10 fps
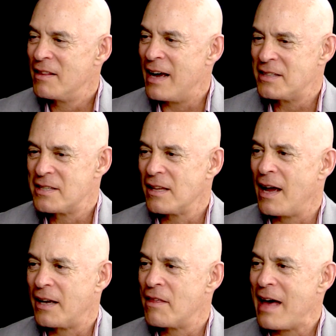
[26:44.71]
That's
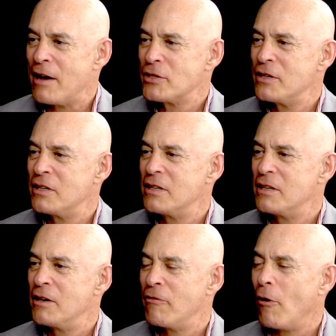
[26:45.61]
like a
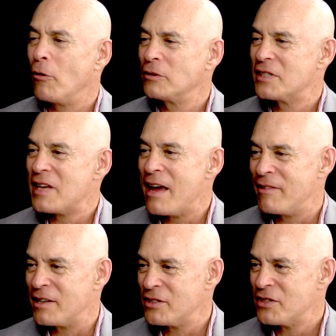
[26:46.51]
thousand-fold
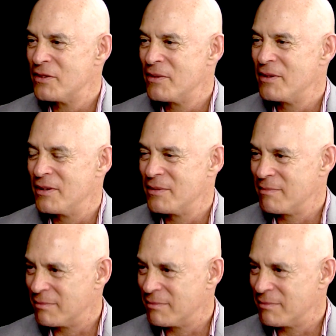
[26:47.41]
savings. Yes.